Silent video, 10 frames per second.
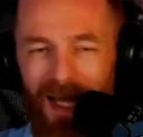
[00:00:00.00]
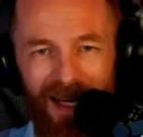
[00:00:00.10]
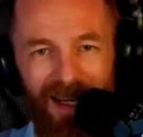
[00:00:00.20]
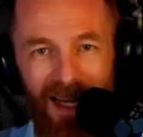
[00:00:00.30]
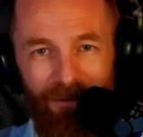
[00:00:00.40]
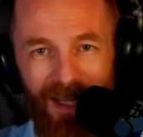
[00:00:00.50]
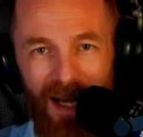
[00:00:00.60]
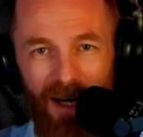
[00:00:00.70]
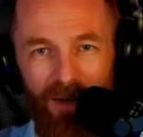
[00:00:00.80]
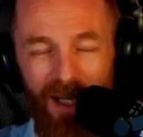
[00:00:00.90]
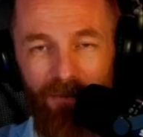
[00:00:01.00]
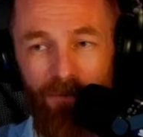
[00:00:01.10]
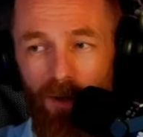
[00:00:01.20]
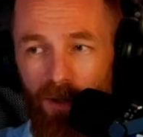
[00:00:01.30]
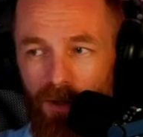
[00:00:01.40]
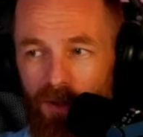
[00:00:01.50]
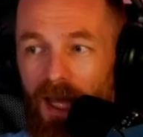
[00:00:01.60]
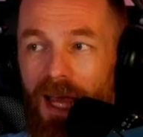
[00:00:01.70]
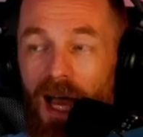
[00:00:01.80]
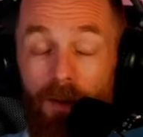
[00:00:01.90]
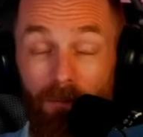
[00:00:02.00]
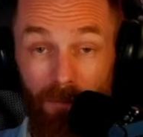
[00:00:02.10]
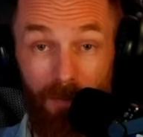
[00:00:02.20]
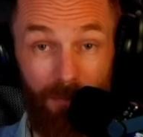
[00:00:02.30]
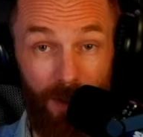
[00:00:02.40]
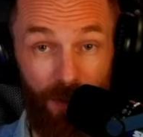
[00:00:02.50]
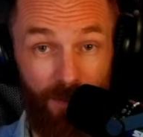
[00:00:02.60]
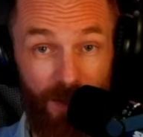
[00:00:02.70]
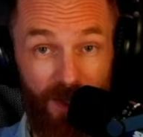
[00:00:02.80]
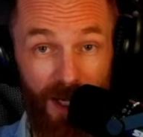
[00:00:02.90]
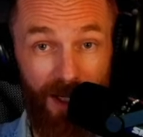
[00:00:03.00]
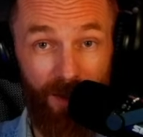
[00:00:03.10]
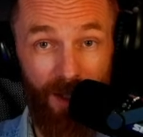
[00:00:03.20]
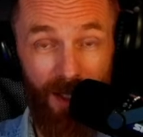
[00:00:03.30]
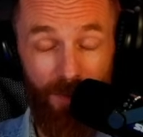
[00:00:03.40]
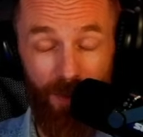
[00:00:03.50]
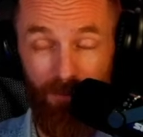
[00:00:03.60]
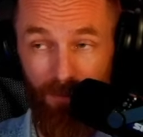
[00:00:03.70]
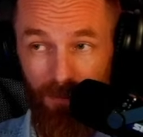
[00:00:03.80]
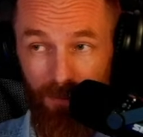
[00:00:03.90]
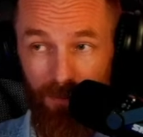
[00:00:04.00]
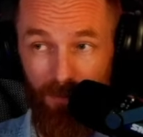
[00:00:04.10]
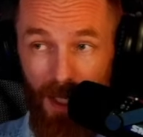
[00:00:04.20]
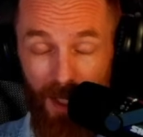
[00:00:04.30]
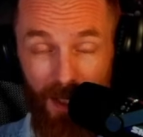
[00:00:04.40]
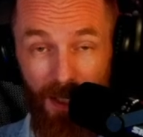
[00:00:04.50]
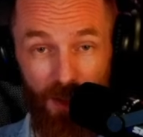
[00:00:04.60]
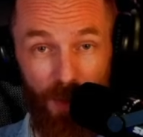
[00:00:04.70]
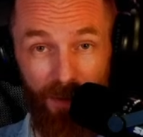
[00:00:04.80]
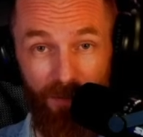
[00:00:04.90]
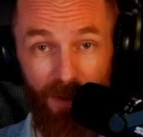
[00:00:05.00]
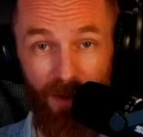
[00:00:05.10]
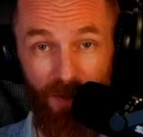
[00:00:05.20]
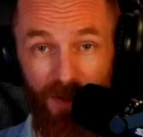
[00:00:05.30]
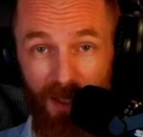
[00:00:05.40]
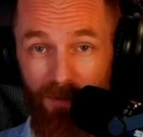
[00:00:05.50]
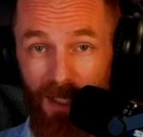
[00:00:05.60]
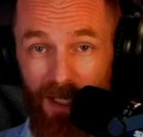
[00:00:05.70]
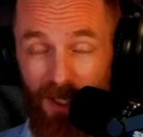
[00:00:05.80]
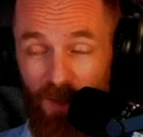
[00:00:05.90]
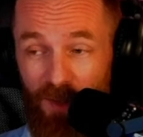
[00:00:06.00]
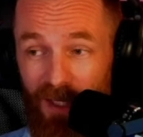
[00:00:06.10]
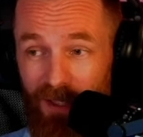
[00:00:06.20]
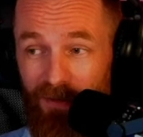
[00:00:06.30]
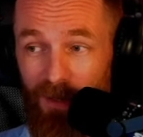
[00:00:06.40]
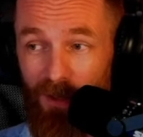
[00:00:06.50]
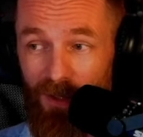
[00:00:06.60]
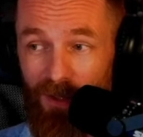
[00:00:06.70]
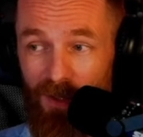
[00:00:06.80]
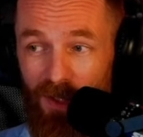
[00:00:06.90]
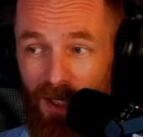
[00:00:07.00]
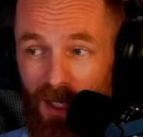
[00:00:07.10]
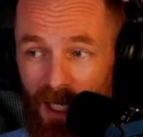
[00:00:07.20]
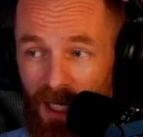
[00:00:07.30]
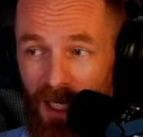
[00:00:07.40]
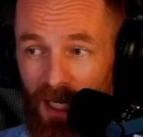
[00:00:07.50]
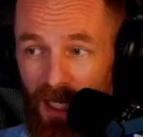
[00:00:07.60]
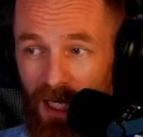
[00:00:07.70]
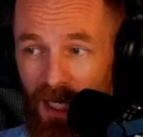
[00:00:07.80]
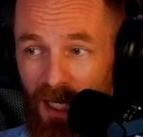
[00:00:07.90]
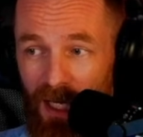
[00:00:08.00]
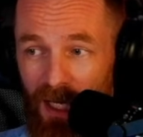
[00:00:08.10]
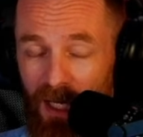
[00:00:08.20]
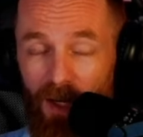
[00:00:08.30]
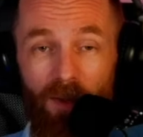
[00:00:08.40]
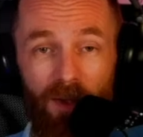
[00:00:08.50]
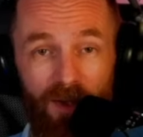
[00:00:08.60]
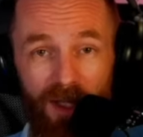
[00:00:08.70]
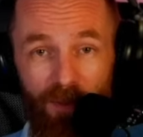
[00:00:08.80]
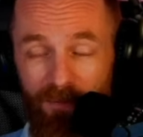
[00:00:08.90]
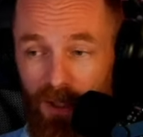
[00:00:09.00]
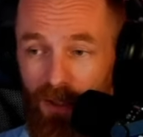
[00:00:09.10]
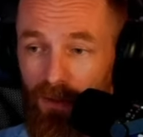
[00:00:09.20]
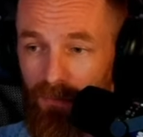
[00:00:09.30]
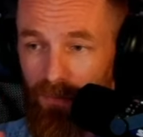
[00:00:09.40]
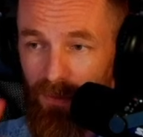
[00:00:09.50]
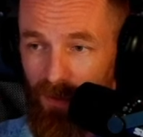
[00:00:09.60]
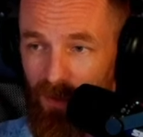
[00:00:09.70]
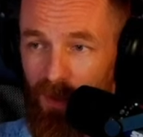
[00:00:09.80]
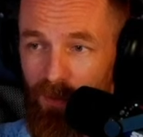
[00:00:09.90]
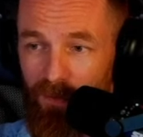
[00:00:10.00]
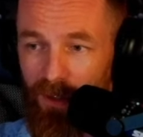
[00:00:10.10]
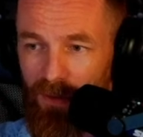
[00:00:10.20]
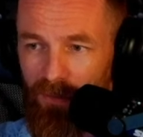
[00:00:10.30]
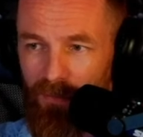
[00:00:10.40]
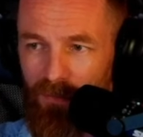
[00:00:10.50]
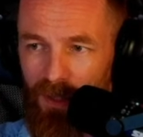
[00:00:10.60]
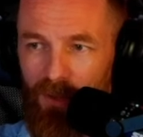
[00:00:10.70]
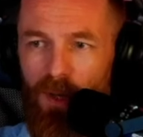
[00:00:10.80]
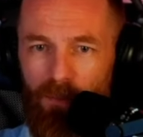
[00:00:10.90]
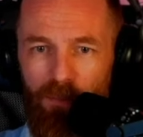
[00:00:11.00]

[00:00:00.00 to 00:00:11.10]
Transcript: Lefteri and Forrest. I mean, I shouldn't be saying anything here, but my inner 12-year-old is kind of getting excited, right? Because now I'm going to stay professional. I'm going to stay professional. But it's quite...